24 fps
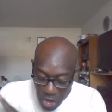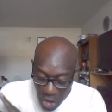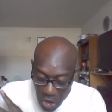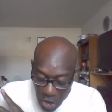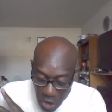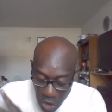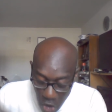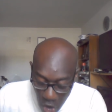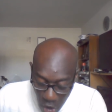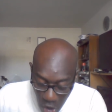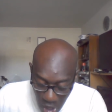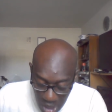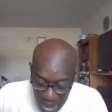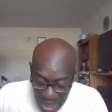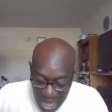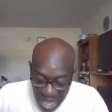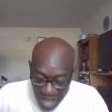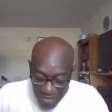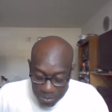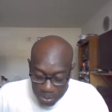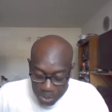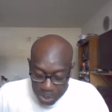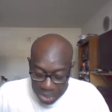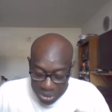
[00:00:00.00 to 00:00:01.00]
the Lord
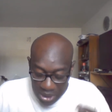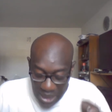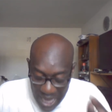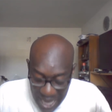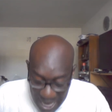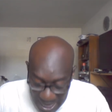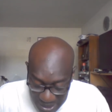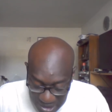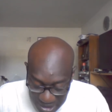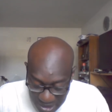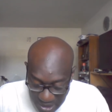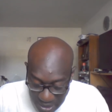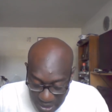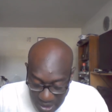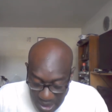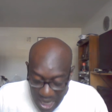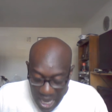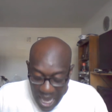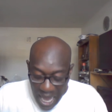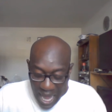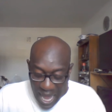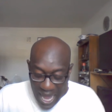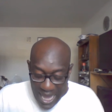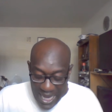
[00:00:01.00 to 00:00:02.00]
hath planted,
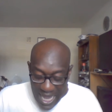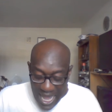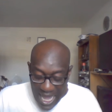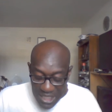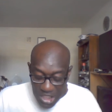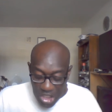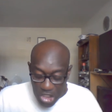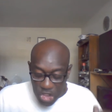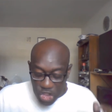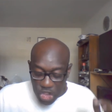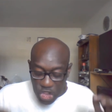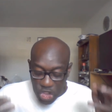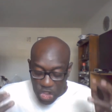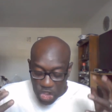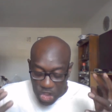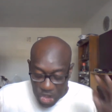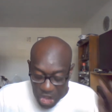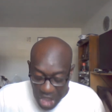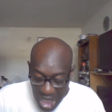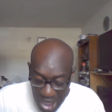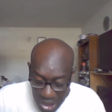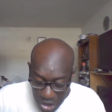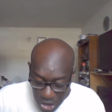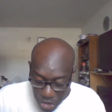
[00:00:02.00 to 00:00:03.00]
and as a
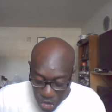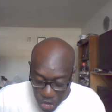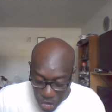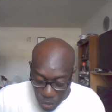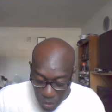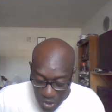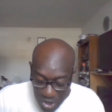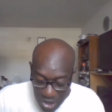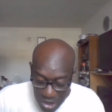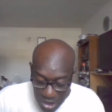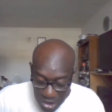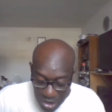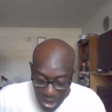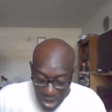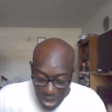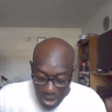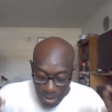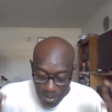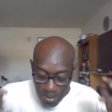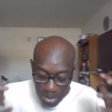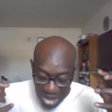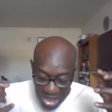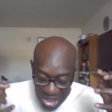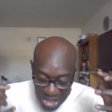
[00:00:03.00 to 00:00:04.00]
cedar trees
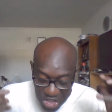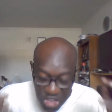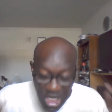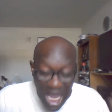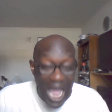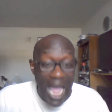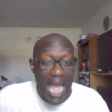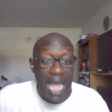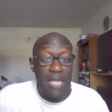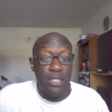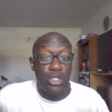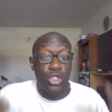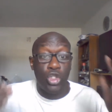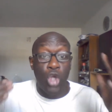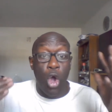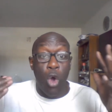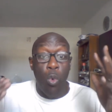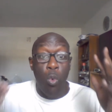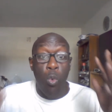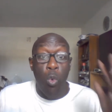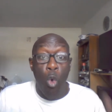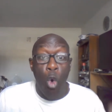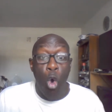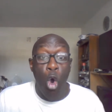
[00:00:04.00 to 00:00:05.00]
besides the
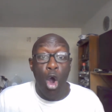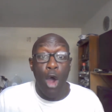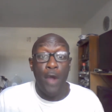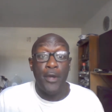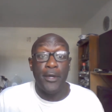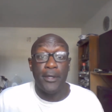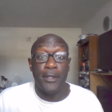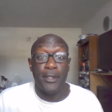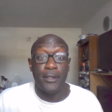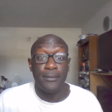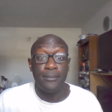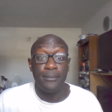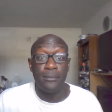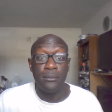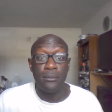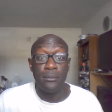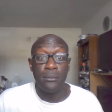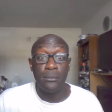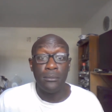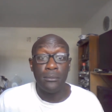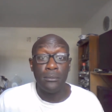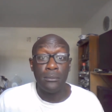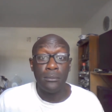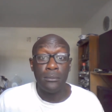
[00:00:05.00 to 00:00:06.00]
water.
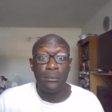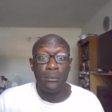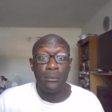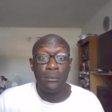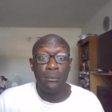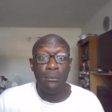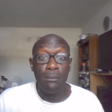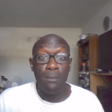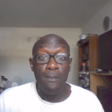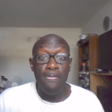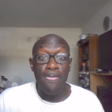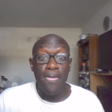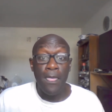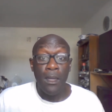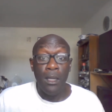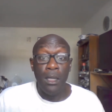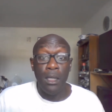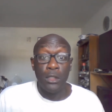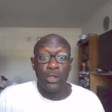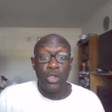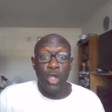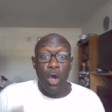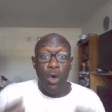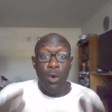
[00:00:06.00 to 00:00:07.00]

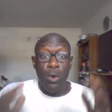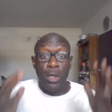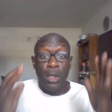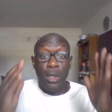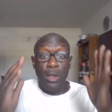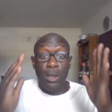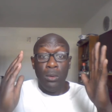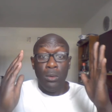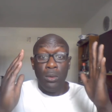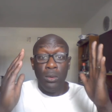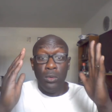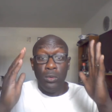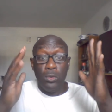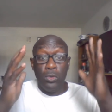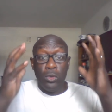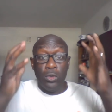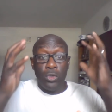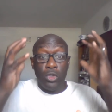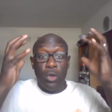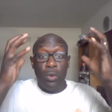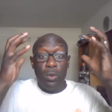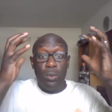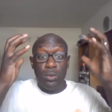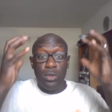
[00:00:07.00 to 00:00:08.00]
And so
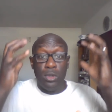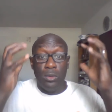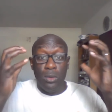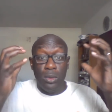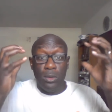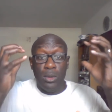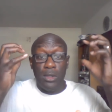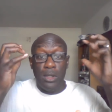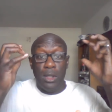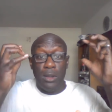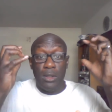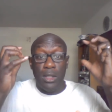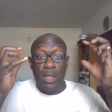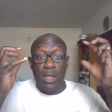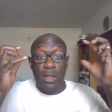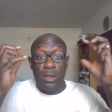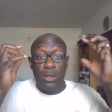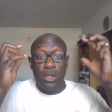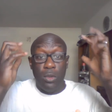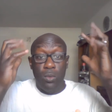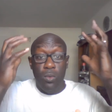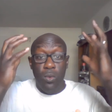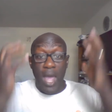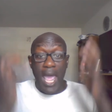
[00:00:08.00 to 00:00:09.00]
the,
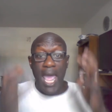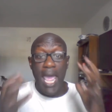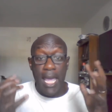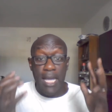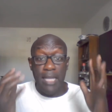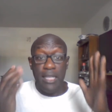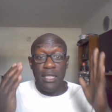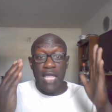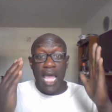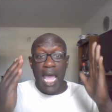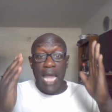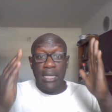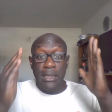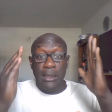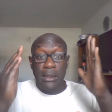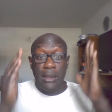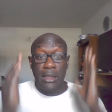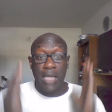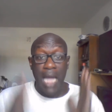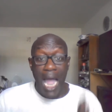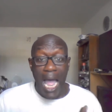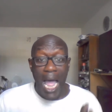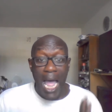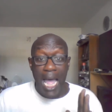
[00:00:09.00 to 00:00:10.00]
the, the way that
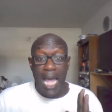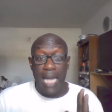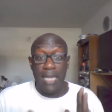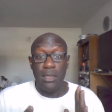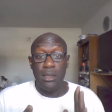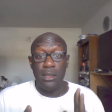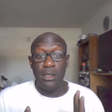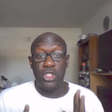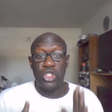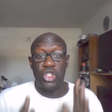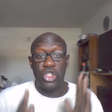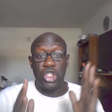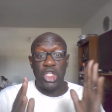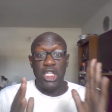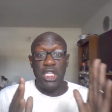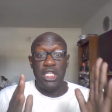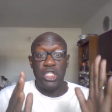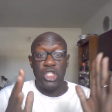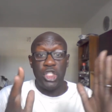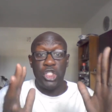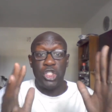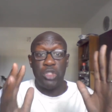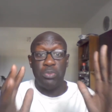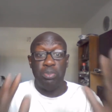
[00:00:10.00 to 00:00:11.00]
God
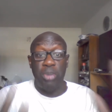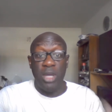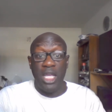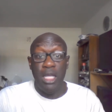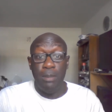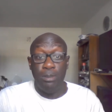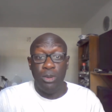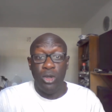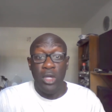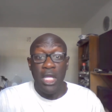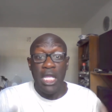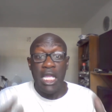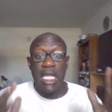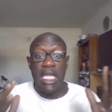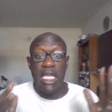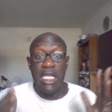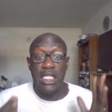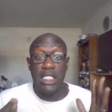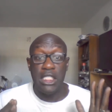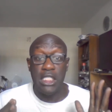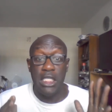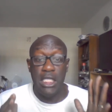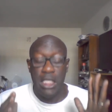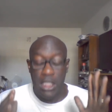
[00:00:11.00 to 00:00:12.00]
sees his people,
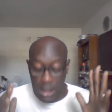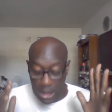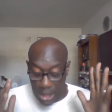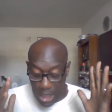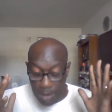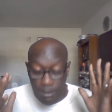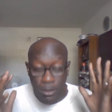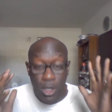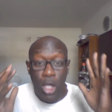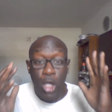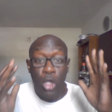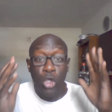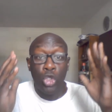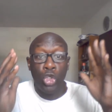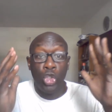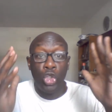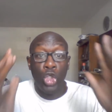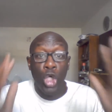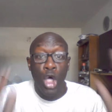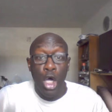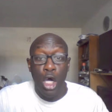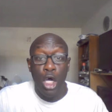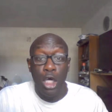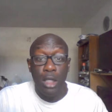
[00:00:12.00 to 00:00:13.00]
he sees them
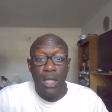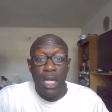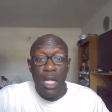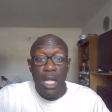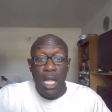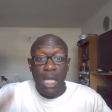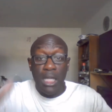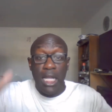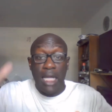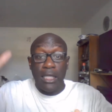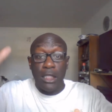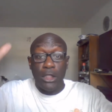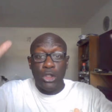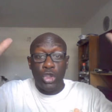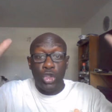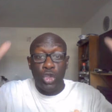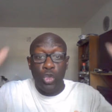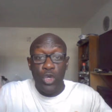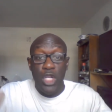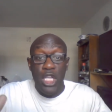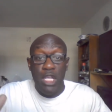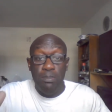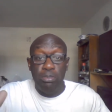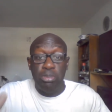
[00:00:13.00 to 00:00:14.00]
good, like a
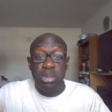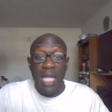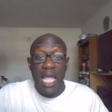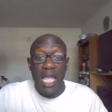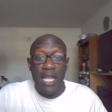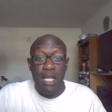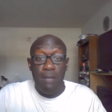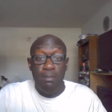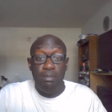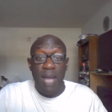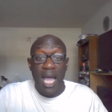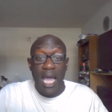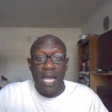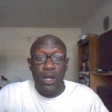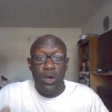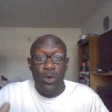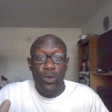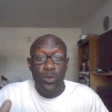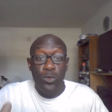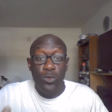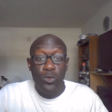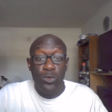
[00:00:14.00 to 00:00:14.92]
tree planted by the